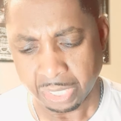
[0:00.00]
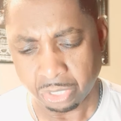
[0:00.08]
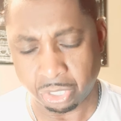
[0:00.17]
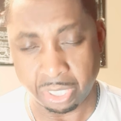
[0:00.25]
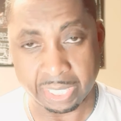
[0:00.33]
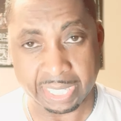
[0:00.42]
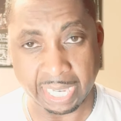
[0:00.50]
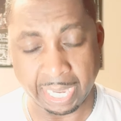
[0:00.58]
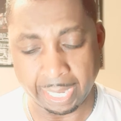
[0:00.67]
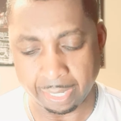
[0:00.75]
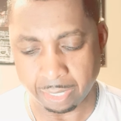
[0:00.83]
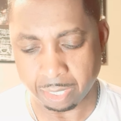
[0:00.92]
She
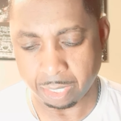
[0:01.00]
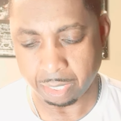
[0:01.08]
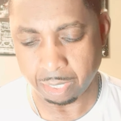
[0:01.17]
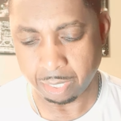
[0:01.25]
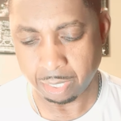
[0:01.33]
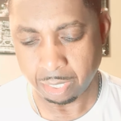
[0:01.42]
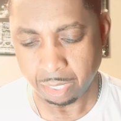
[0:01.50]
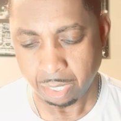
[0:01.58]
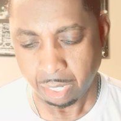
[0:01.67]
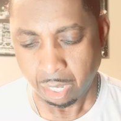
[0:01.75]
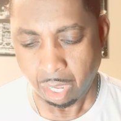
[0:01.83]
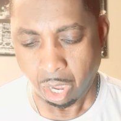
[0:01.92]
says,
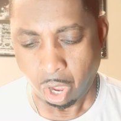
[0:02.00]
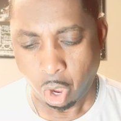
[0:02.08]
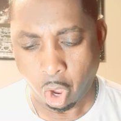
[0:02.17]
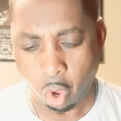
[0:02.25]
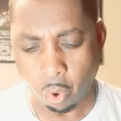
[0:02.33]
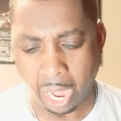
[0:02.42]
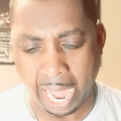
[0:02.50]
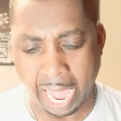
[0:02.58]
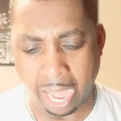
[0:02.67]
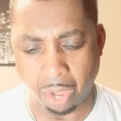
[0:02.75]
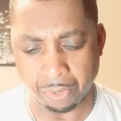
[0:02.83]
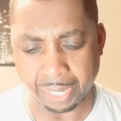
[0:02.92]
Oh,
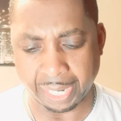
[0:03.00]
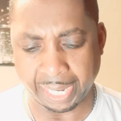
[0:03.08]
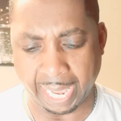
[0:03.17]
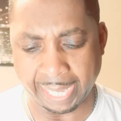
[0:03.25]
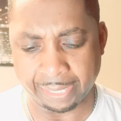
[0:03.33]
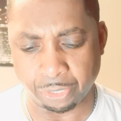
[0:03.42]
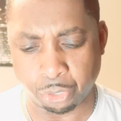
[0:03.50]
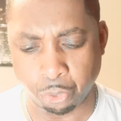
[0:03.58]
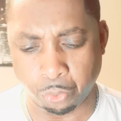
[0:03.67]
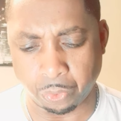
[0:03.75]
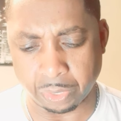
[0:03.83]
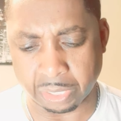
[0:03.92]
how can I
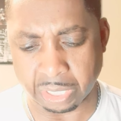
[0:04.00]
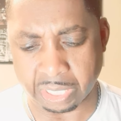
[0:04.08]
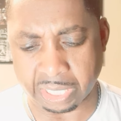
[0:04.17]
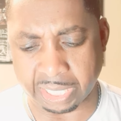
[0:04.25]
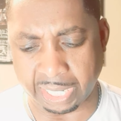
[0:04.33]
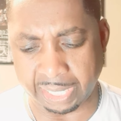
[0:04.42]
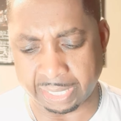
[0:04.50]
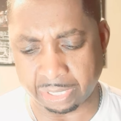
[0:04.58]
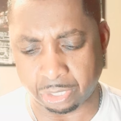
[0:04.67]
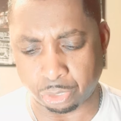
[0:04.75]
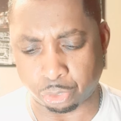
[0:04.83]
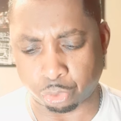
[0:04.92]
endure to see the
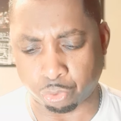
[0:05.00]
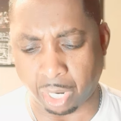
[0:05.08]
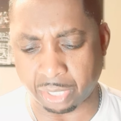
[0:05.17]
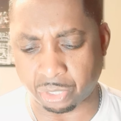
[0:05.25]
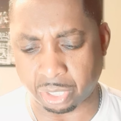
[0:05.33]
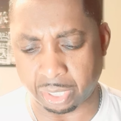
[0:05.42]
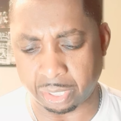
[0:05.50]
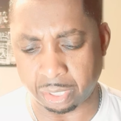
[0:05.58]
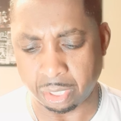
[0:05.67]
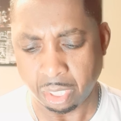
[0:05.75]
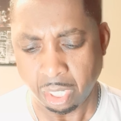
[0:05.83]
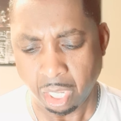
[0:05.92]
destruction
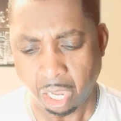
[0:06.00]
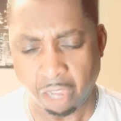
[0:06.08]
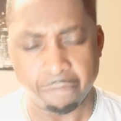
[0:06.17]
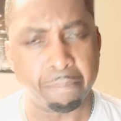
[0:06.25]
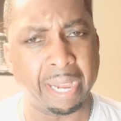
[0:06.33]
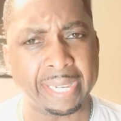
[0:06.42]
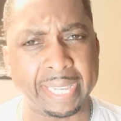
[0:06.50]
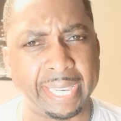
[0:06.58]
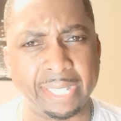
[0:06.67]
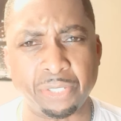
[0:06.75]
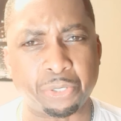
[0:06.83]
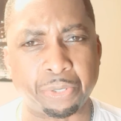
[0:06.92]
of my
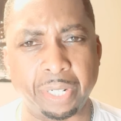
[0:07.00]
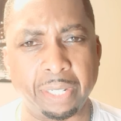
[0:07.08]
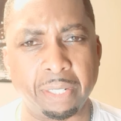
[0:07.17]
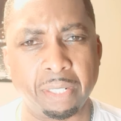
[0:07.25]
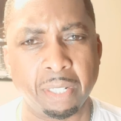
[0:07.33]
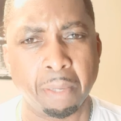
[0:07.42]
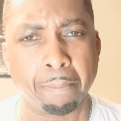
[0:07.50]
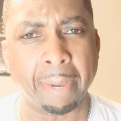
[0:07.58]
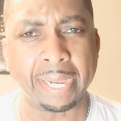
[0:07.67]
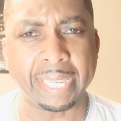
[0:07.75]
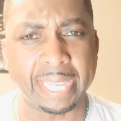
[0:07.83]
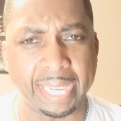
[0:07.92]
kindred,
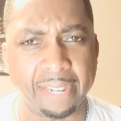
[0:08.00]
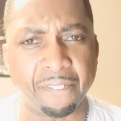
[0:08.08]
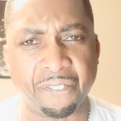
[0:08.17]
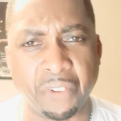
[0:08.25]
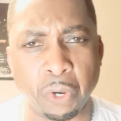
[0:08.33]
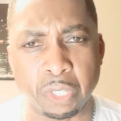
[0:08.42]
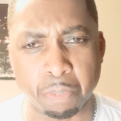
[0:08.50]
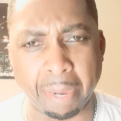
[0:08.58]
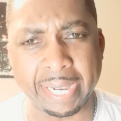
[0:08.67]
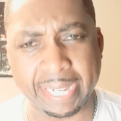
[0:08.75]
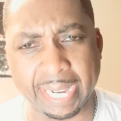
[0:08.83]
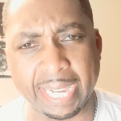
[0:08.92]
my kinfolks,
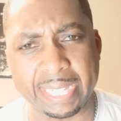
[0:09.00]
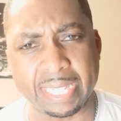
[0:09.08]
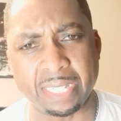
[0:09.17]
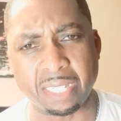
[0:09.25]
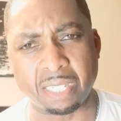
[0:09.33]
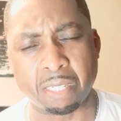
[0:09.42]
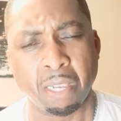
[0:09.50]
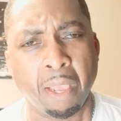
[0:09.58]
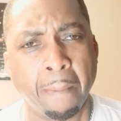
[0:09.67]
my cousins,